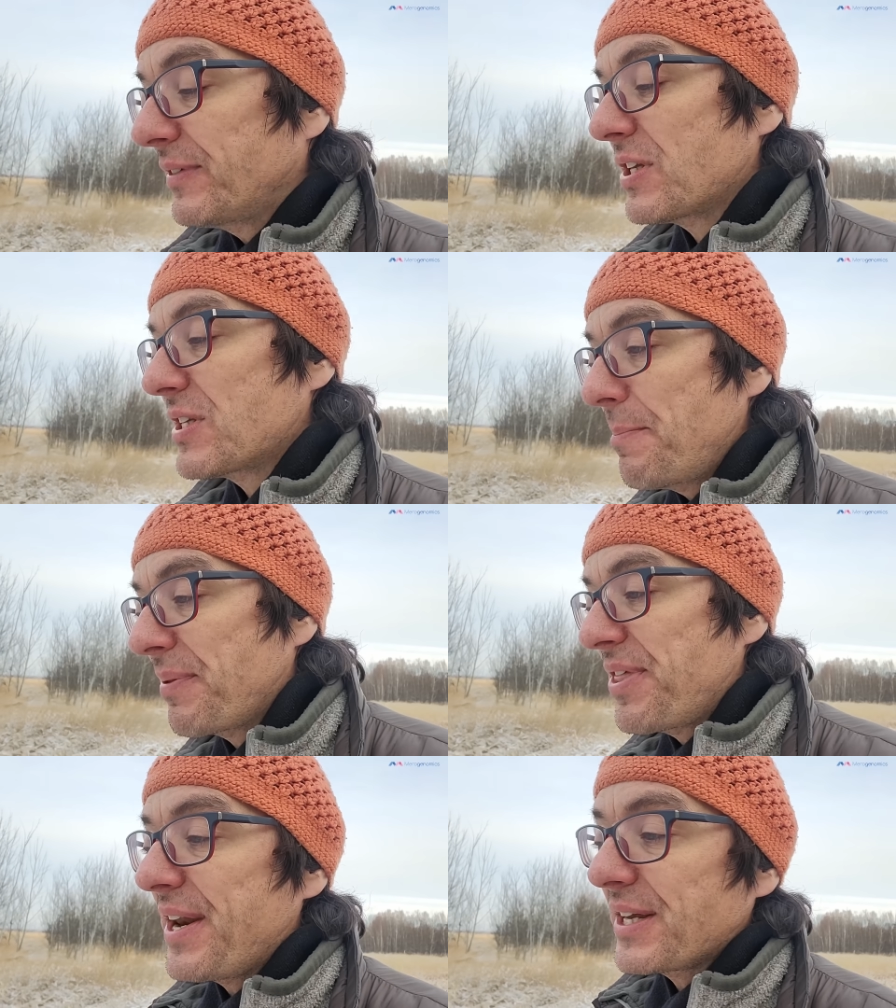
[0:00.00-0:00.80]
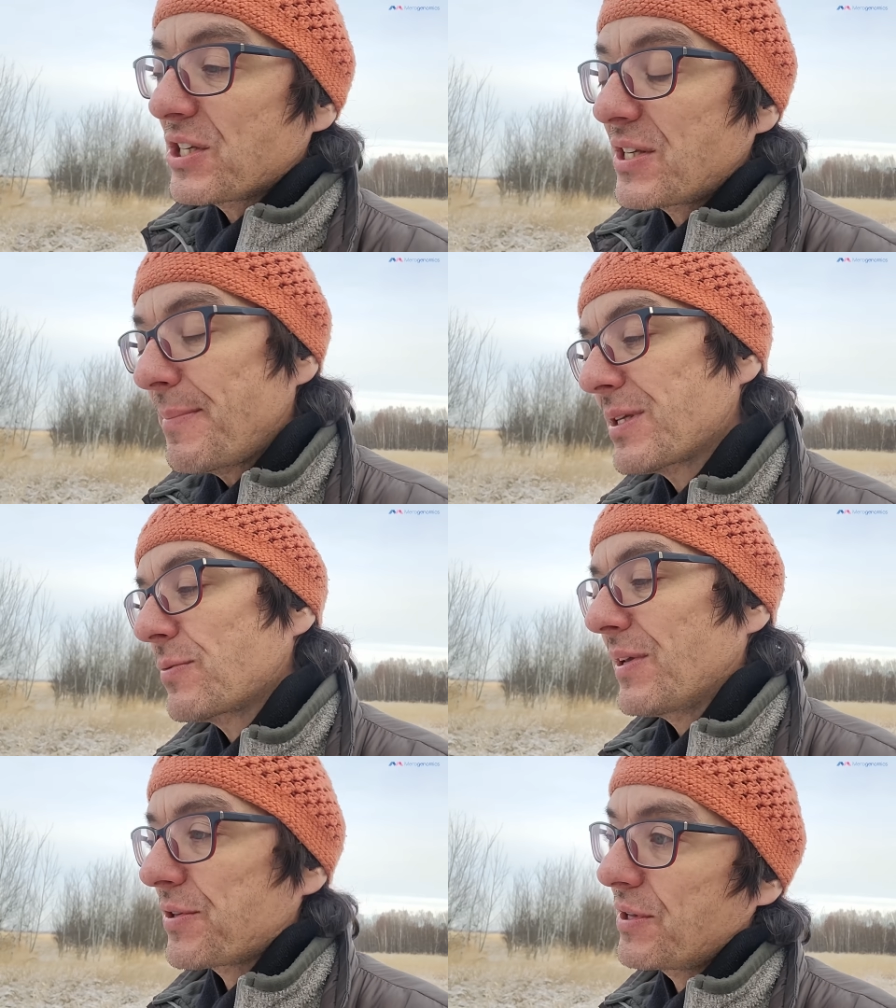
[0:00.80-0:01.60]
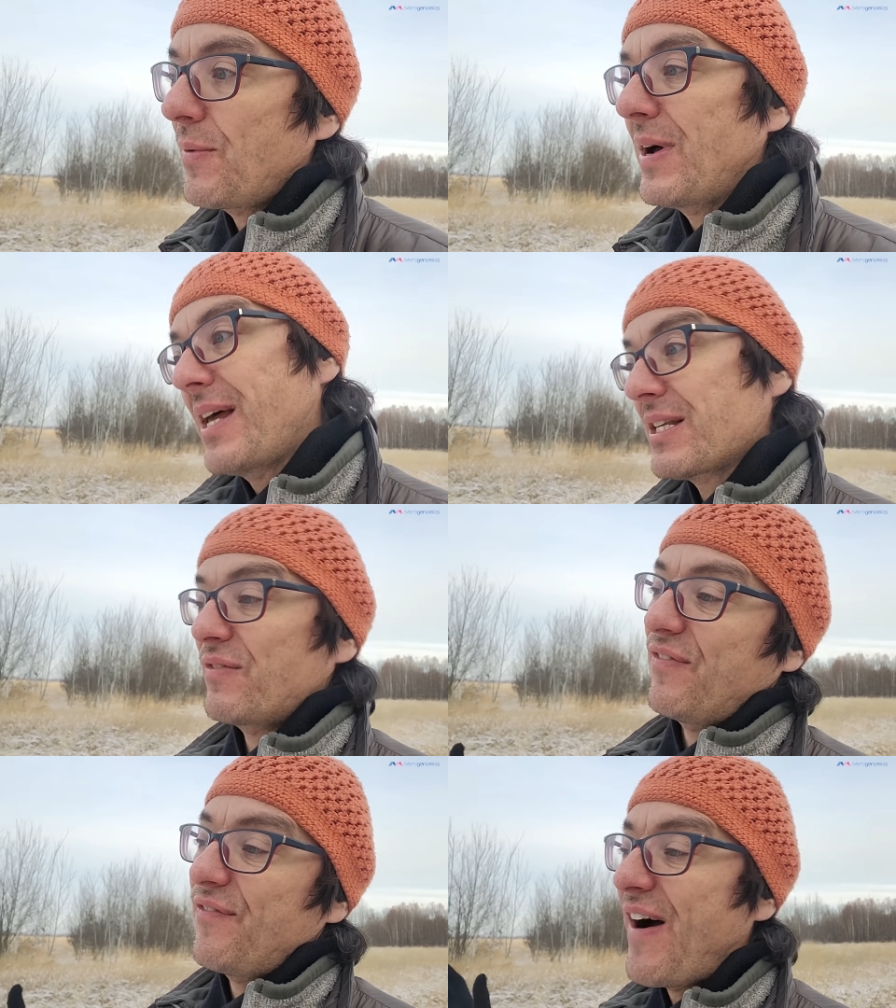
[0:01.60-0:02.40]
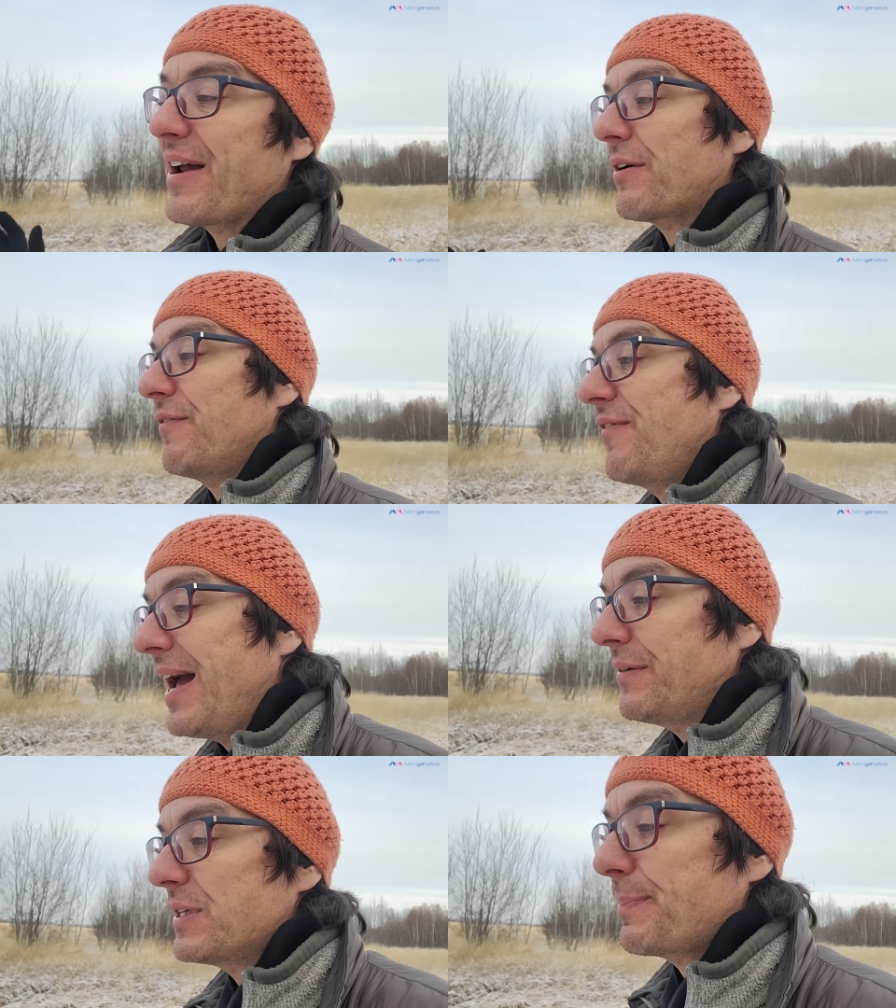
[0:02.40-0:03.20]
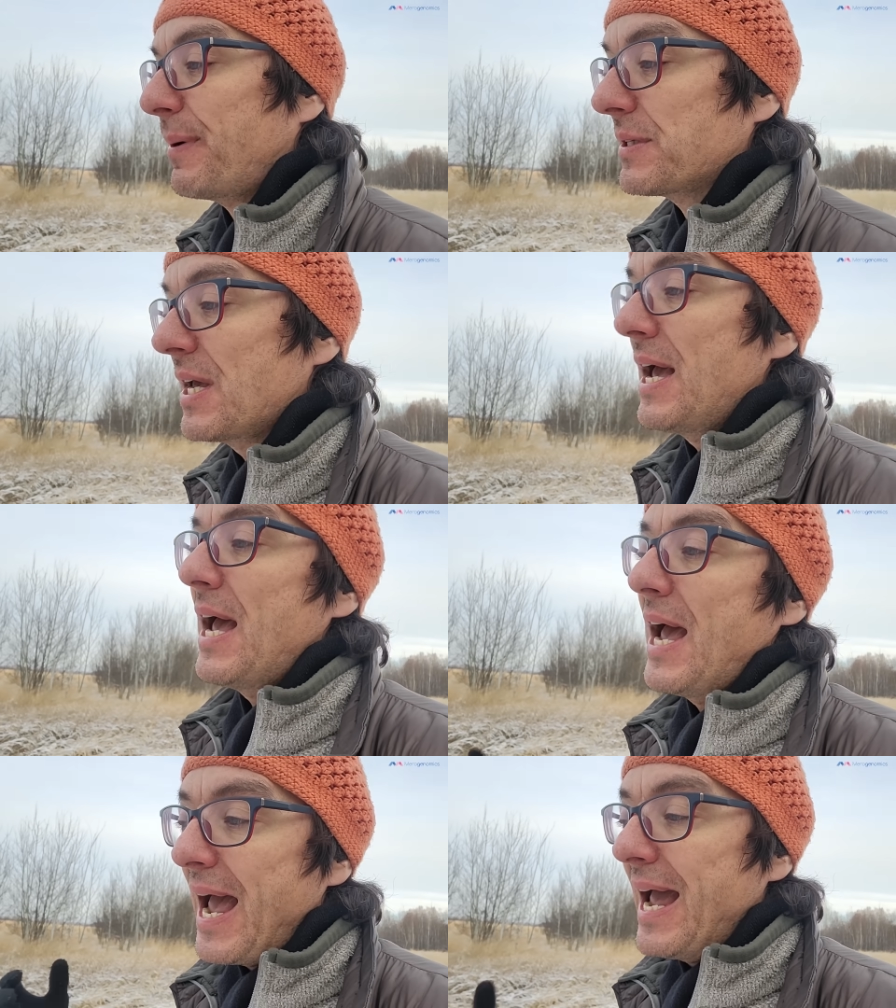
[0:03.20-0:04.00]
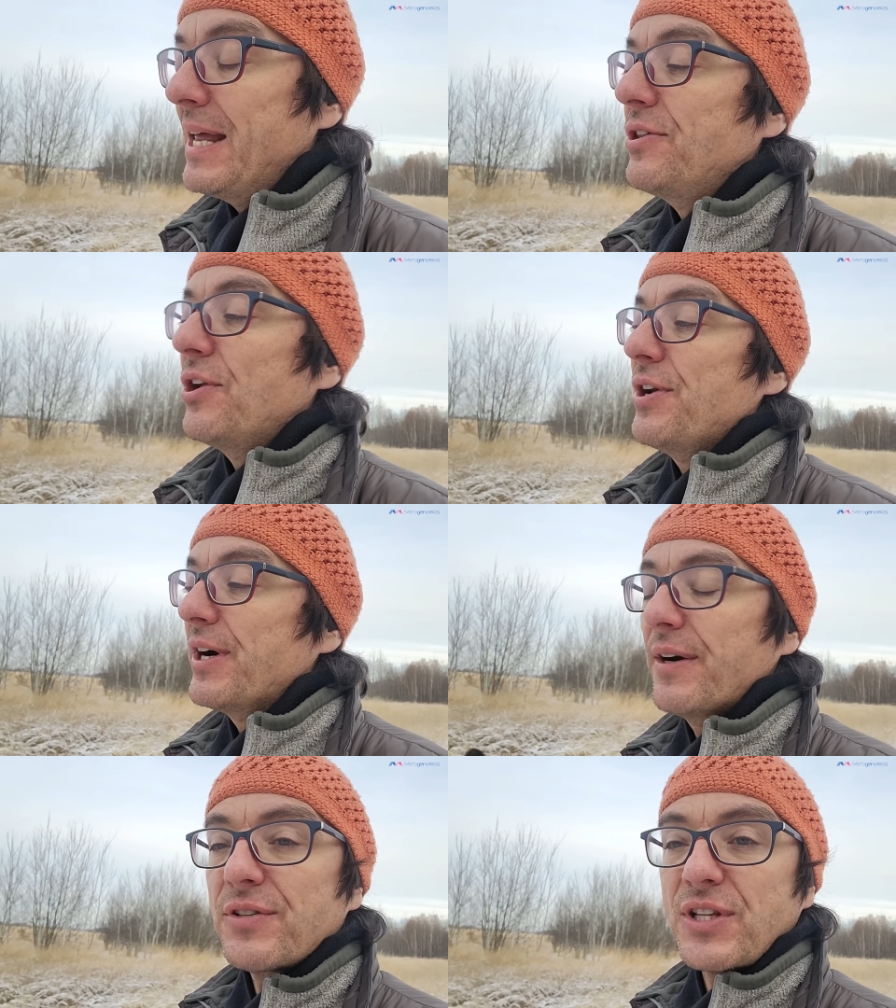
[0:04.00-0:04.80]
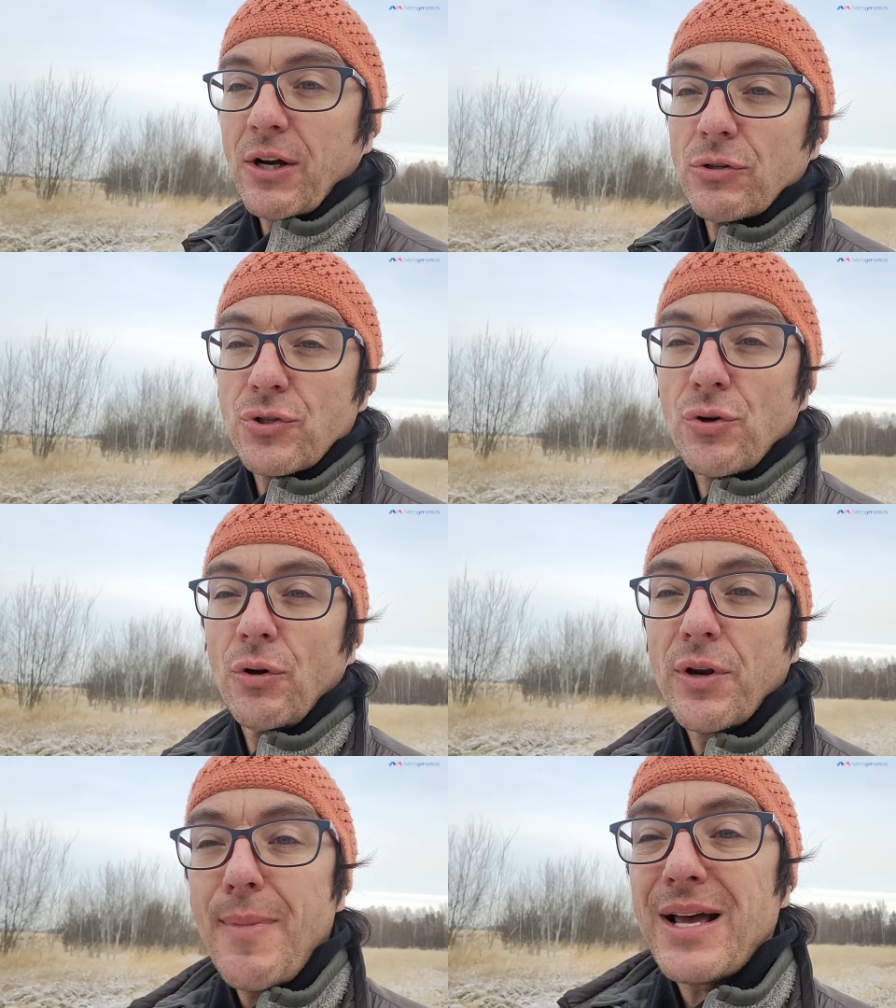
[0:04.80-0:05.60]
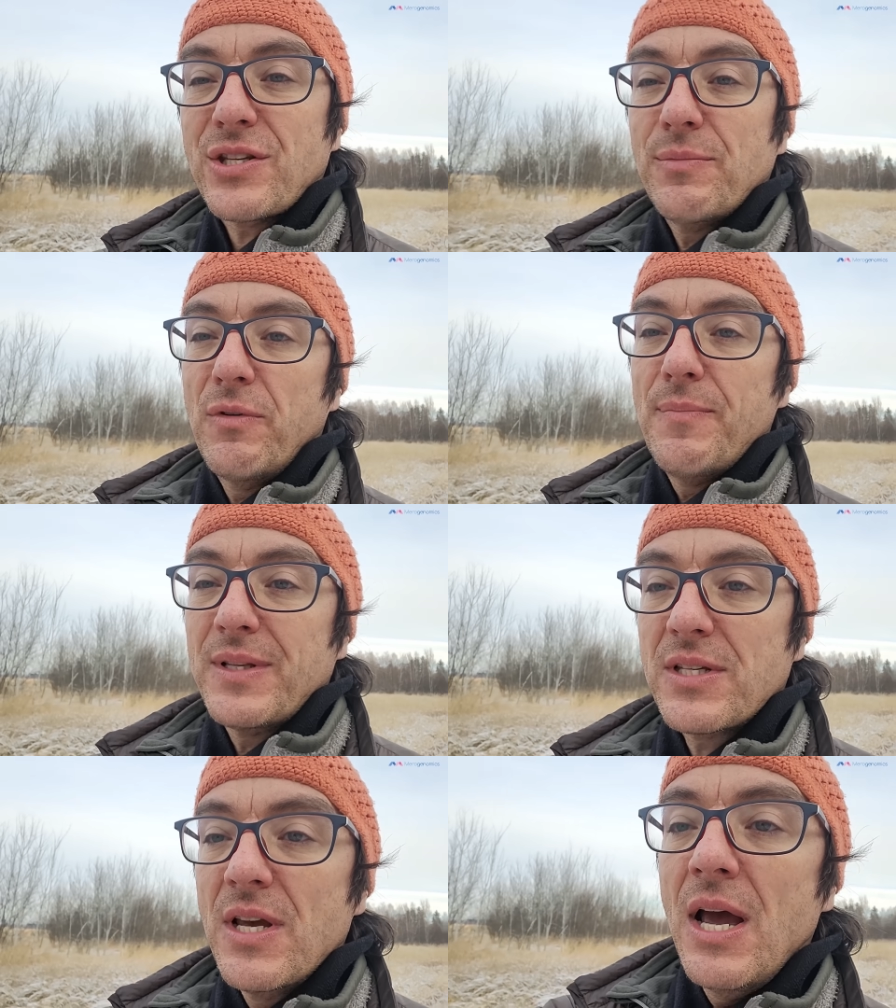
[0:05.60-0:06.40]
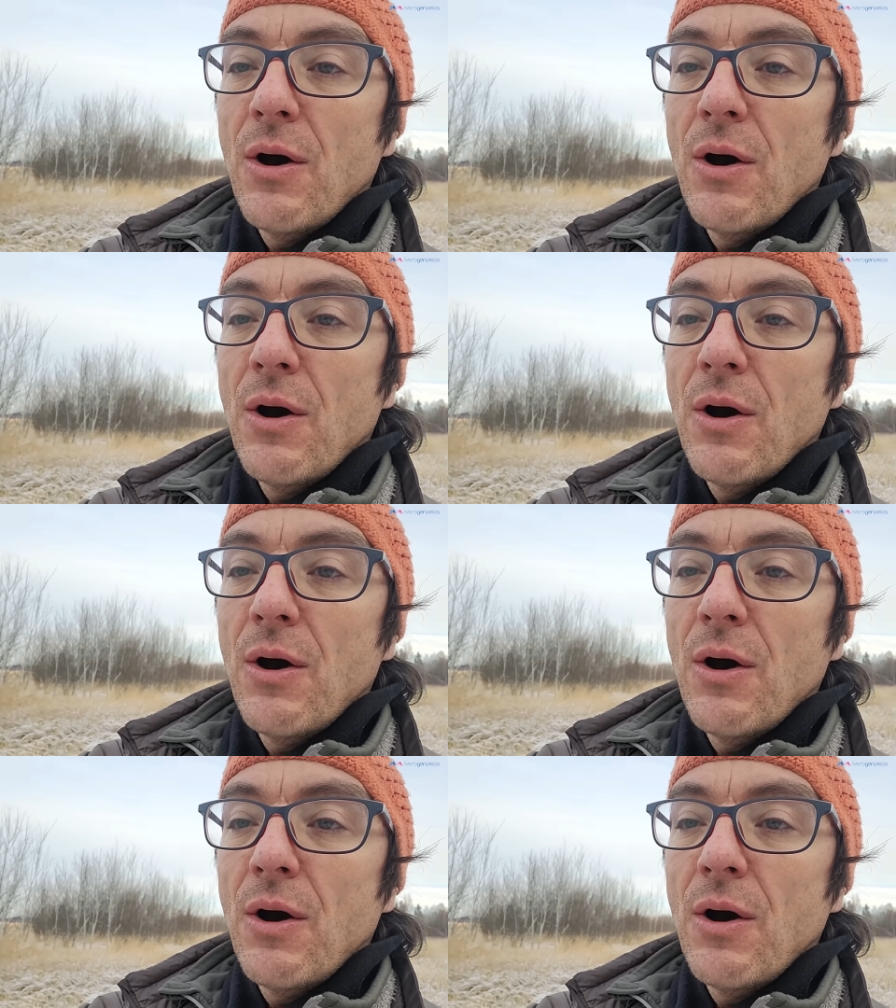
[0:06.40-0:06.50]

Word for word: of the sympathetic system as well, so the one that's fight or flight response, and the nerves that control your muscle movements.